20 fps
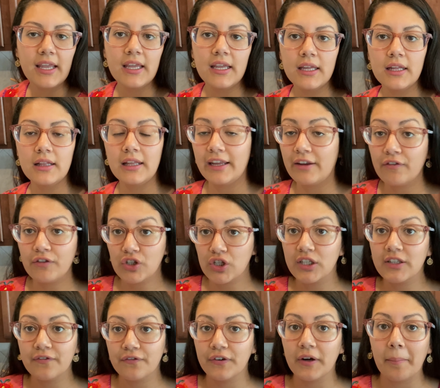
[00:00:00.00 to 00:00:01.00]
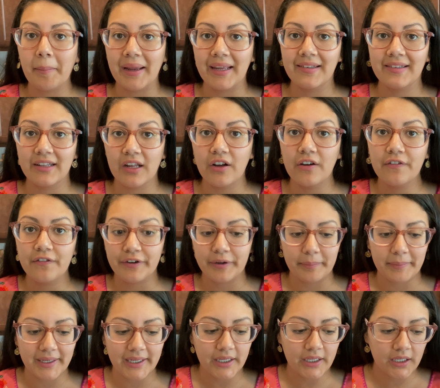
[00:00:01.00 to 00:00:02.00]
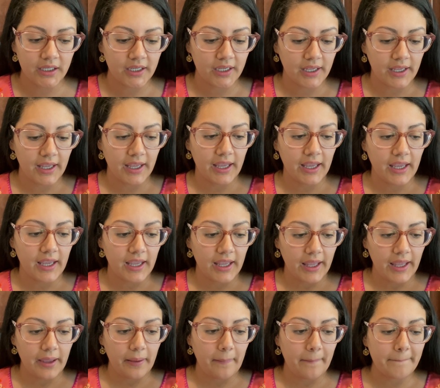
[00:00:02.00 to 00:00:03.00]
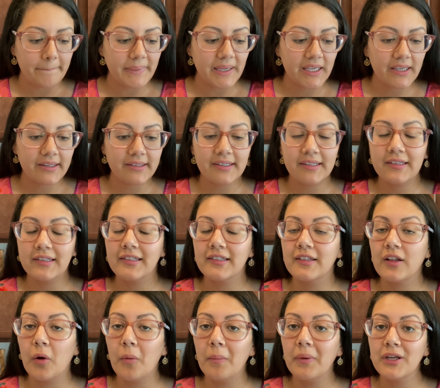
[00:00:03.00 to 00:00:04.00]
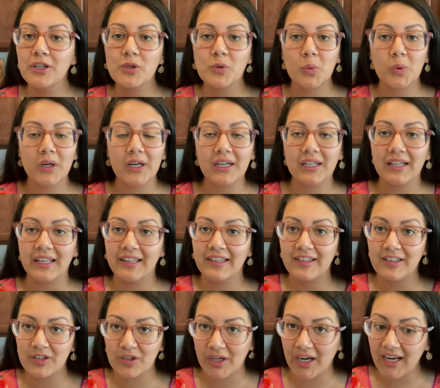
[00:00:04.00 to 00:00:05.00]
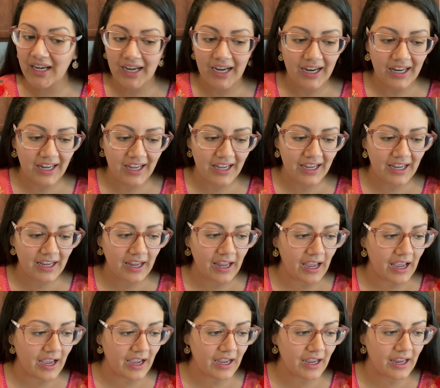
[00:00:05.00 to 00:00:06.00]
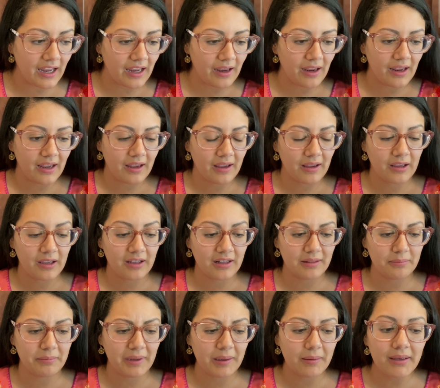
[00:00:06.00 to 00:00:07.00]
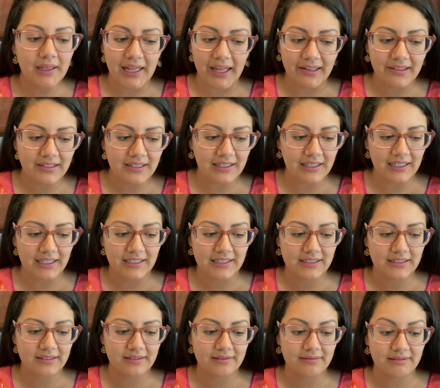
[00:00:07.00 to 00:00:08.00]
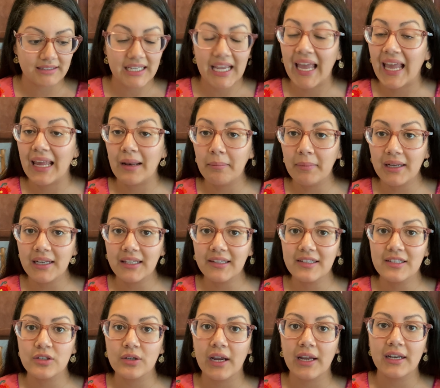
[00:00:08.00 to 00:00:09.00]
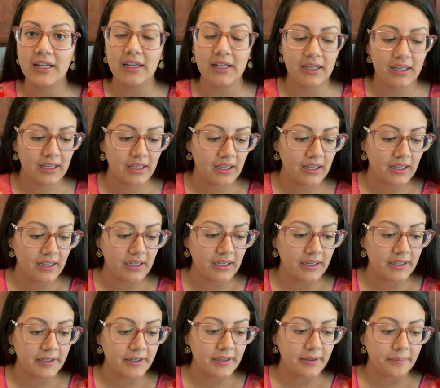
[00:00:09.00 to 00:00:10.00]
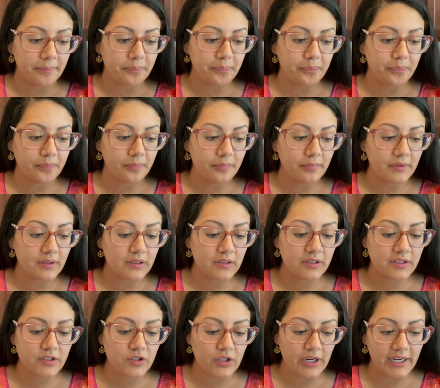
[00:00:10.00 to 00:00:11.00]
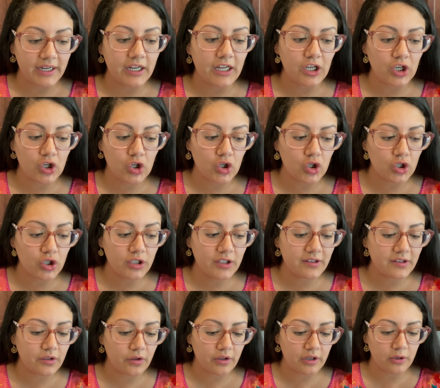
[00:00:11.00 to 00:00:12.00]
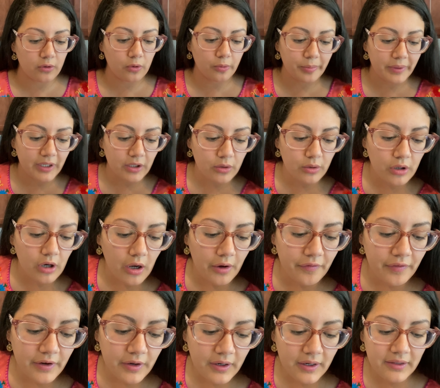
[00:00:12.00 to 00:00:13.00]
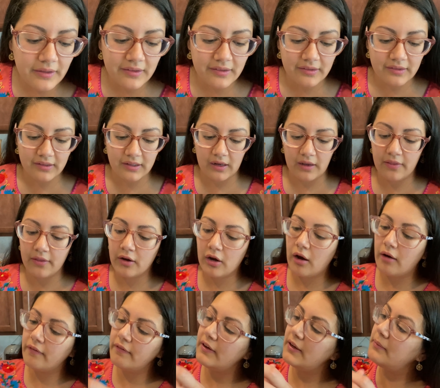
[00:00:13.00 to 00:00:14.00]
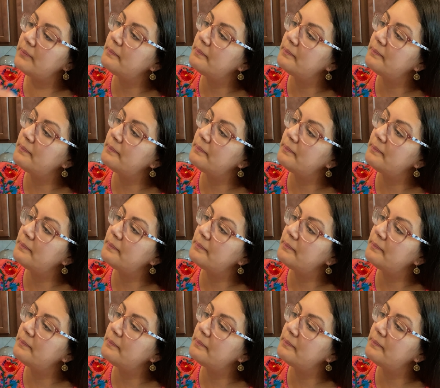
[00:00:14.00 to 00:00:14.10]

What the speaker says: like just from myself, for me, because it's so much work like straining it. Maybe lasted like 10 minutes trying to strain it good so there would be no coffee grounds in the coffee.